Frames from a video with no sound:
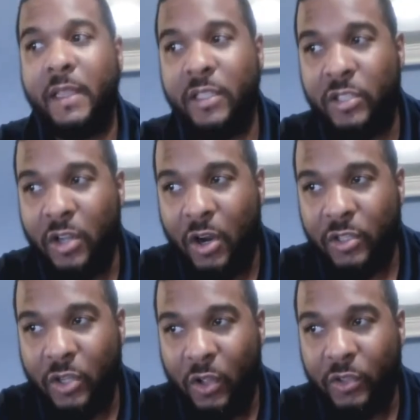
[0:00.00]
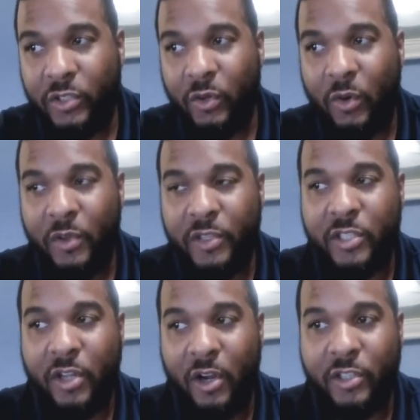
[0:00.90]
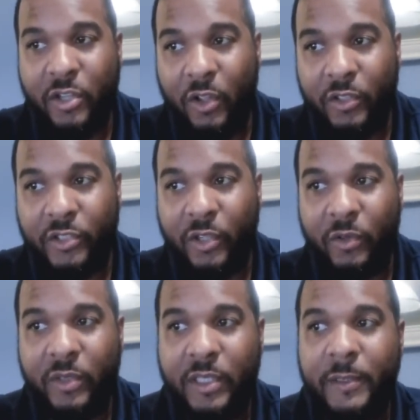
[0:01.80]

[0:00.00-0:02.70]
the stars also," or the stars also.